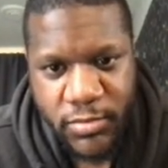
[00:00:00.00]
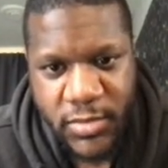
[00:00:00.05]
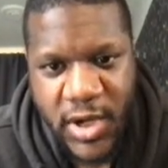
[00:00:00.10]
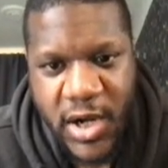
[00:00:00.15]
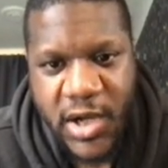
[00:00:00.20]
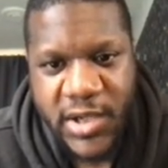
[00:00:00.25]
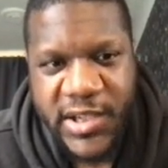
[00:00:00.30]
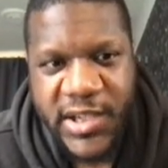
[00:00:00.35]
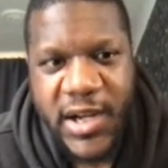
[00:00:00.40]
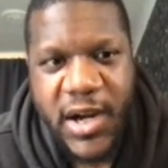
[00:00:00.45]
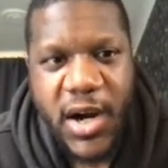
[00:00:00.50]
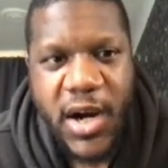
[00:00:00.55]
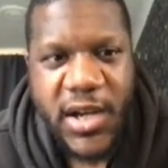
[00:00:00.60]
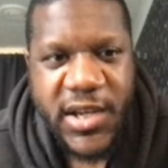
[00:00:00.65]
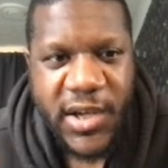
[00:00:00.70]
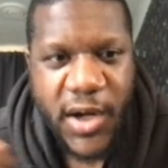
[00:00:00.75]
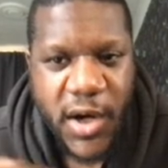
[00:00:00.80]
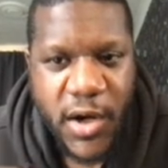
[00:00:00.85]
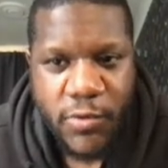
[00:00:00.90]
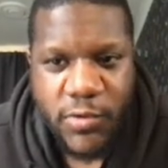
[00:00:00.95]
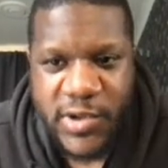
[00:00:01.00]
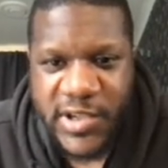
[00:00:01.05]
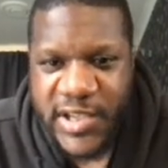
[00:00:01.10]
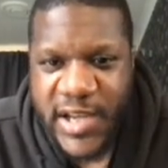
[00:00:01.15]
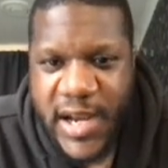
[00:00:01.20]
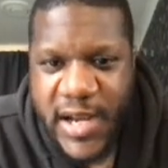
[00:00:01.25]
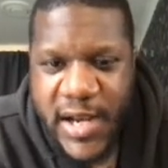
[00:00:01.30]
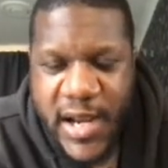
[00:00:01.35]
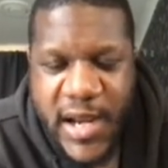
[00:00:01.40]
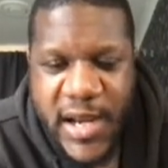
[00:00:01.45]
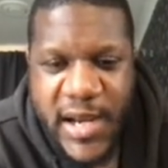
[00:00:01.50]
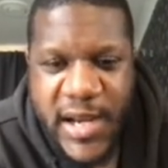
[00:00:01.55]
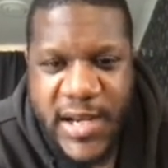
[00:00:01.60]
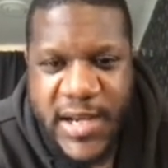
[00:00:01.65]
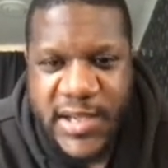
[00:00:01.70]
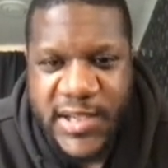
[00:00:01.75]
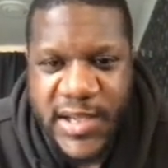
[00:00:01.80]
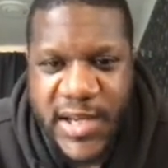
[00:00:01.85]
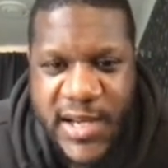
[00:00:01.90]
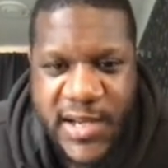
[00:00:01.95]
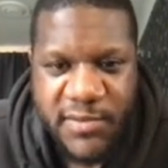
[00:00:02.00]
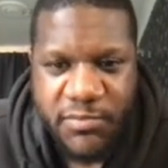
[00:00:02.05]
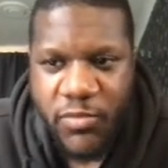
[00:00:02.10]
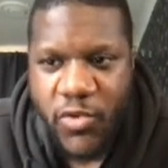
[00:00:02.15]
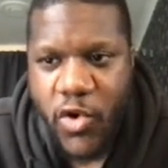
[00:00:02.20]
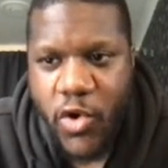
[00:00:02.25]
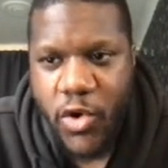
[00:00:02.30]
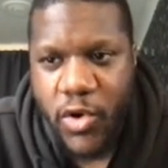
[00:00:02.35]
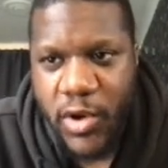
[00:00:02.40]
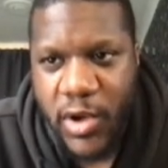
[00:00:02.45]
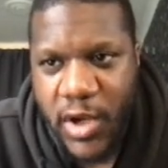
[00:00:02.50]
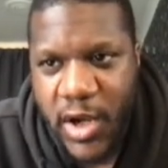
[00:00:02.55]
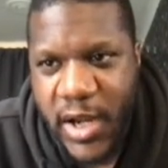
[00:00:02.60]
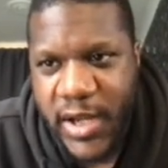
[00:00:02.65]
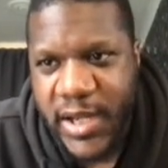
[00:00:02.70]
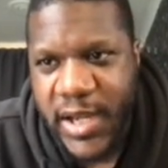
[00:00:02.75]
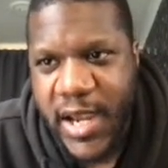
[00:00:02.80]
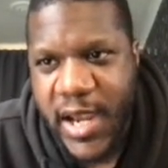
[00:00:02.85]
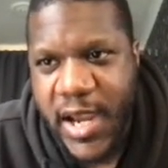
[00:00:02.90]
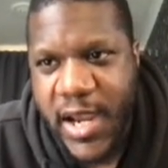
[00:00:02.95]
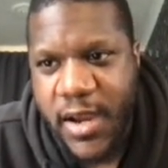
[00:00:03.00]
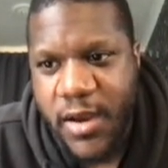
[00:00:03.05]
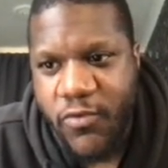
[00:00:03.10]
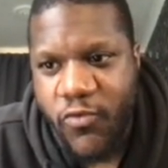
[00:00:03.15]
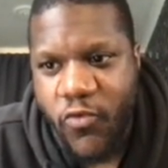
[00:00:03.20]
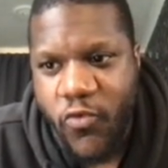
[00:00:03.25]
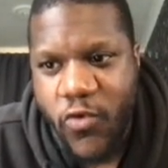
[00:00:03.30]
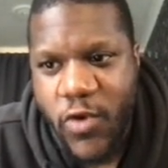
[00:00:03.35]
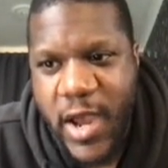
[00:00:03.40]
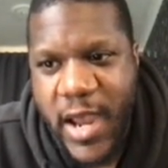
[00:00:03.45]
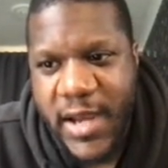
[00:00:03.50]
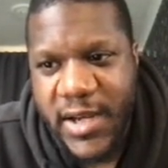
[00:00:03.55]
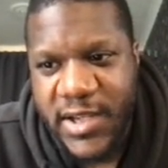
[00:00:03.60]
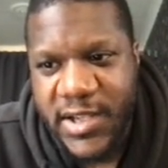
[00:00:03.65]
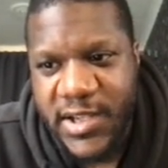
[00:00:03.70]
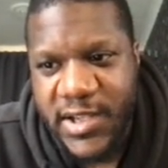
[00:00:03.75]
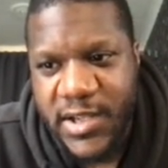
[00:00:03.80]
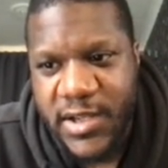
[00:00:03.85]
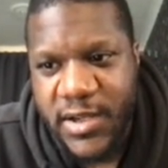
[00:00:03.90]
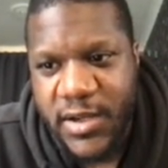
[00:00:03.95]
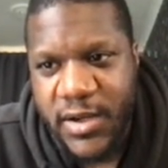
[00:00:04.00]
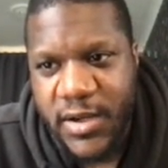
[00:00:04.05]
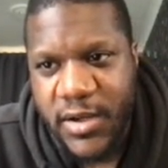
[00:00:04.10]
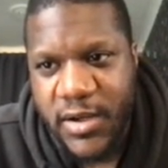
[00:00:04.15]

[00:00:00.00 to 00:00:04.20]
I, I, I would say that this is more like a Rex,